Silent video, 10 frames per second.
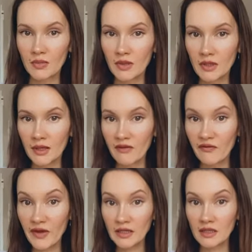The
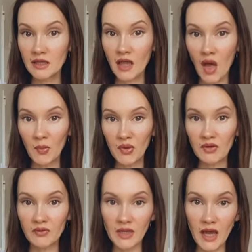effect that
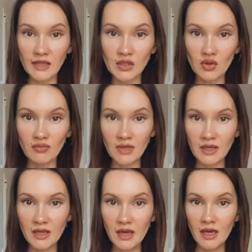ambergris has on me,